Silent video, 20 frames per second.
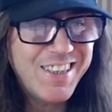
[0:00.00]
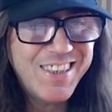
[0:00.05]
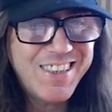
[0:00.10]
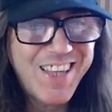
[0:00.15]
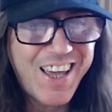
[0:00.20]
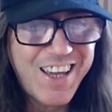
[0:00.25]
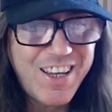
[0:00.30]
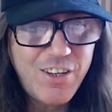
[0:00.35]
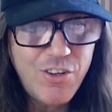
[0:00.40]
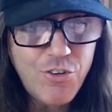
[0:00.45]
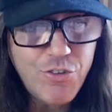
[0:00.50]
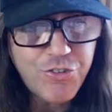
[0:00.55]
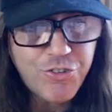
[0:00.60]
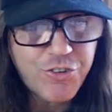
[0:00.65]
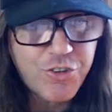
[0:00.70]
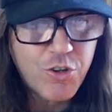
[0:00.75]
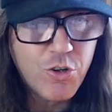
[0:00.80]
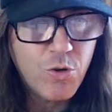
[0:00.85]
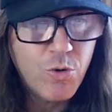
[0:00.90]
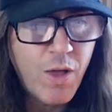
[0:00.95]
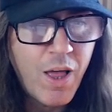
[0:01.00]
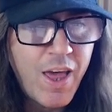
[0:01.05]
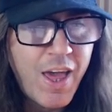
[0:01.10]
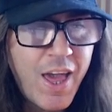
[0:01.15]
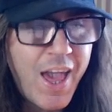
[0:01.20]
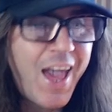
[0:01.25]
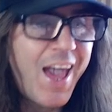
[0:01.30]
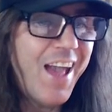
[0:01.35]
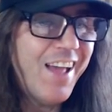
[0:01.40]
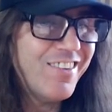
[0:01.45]
they used to
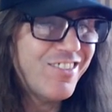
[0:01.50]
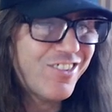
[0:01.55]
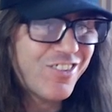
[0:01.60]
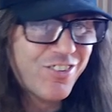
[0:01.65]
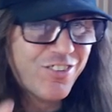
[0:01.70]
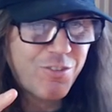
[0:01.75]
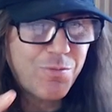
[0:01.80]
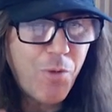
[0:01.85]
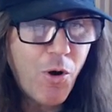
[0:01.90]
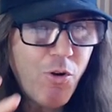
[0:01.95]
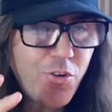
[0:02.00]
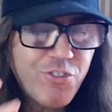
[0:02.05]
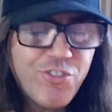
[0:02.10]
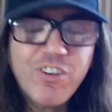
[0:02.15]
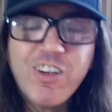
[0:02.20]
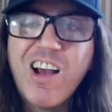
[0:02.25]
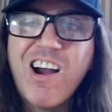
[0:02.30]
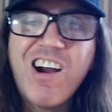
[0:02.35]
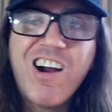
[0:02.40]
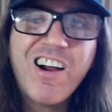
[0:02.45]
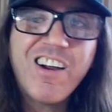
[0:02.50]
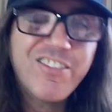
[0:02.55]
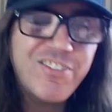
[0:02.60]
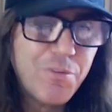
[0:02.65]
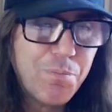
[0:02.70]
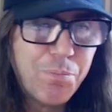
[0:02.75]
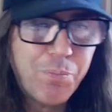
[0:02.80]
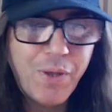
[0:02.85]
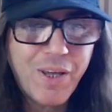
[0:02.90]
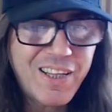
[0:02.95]
and smoke cigars
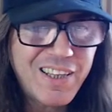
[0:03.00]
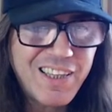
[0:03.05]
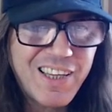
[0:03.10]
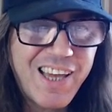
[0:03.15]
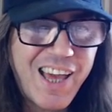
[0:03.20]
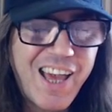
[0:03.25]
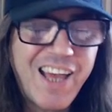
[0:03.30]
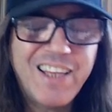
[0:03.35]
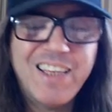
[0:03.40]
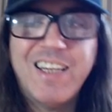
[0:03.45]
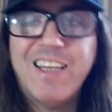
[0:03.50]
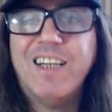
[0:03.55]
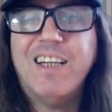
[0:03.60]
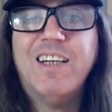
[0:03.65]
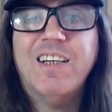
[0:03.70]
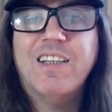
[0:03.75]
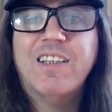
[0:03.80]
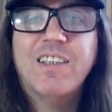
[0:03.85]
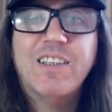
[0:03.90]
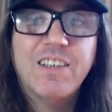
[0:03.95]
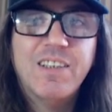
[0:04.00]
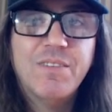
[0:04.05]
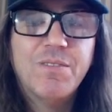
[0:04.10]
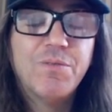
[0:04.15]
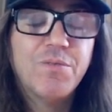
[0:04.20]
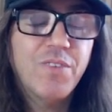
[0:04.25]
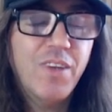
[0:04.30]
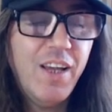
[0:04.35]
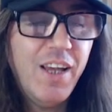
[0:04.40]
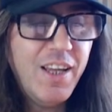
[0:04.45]
and pick the candidate.
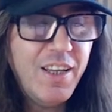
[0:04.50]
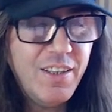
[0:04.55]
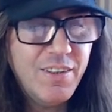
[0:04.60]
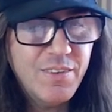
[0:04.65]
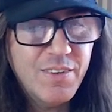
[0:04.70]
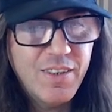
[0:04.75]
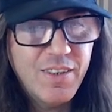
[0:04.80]
Right?